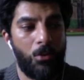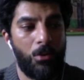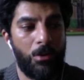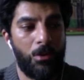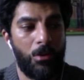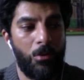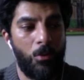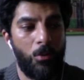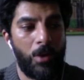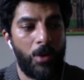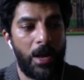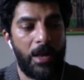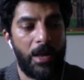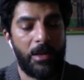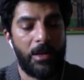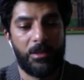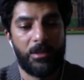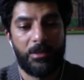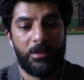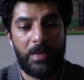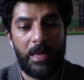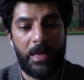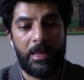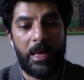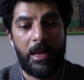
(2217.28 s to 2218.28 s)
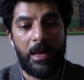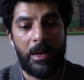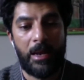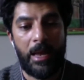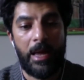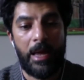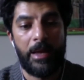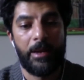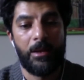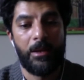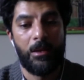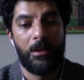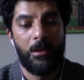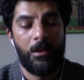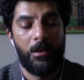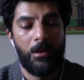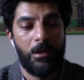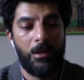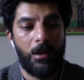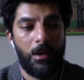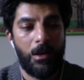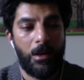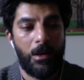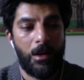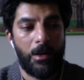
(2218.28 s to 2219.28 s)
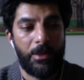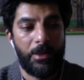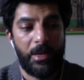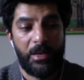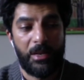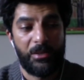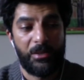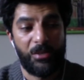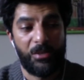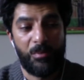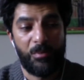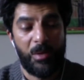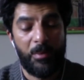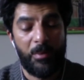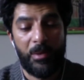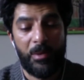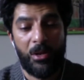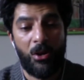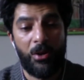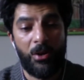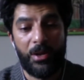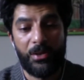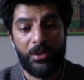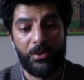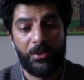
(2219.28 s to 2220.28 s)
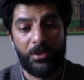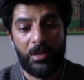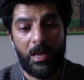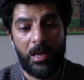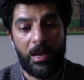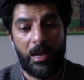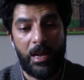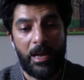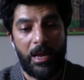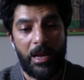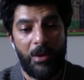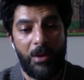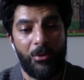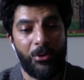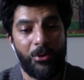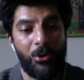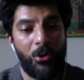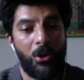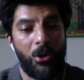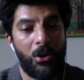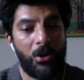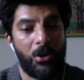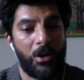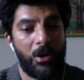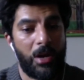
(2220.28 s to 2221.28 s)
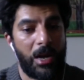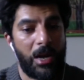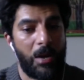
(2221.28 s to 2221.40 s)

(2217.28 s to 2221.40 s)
when I say that line, I think it's just me being honest that like I'll no longer kind of